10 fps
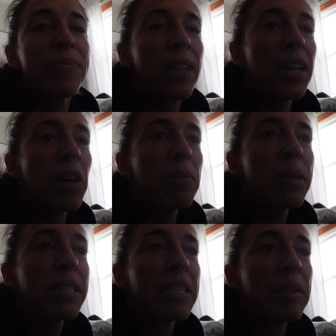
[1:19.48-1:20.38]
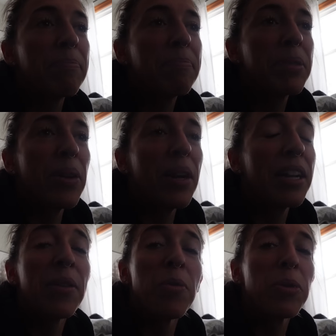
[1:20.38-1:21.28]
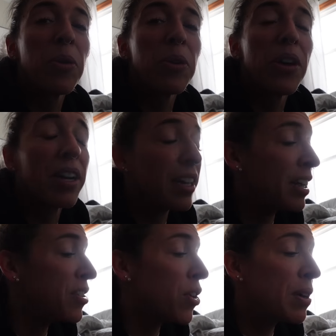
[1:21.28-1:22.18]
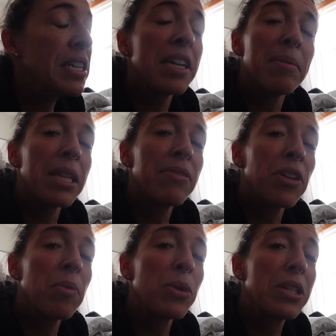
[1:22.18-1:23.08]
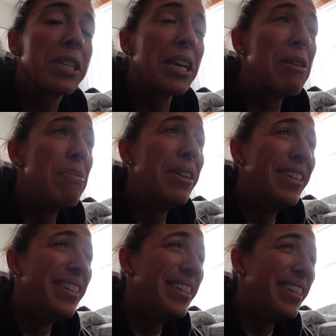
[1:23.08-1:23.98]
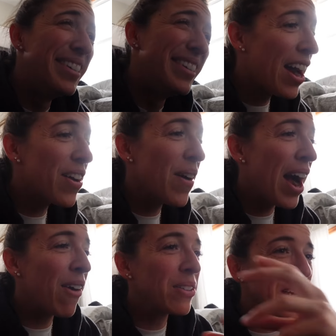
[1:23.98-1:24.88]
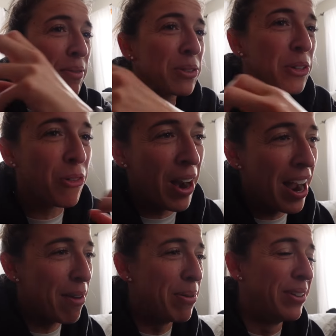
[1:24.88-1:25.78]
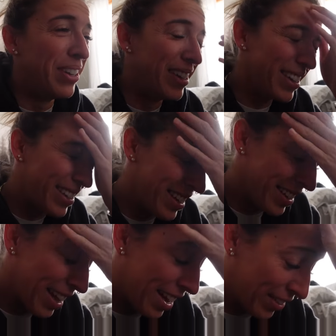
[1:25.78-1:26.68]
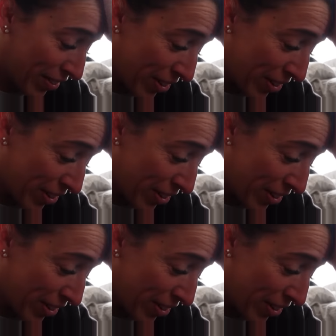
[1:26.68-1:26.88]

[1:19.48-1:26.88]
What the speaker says: I'd already been asleep, so I didn't know what was going on. I had no idea my left arm was asleep. I don't know how I was able to grab. It didn't last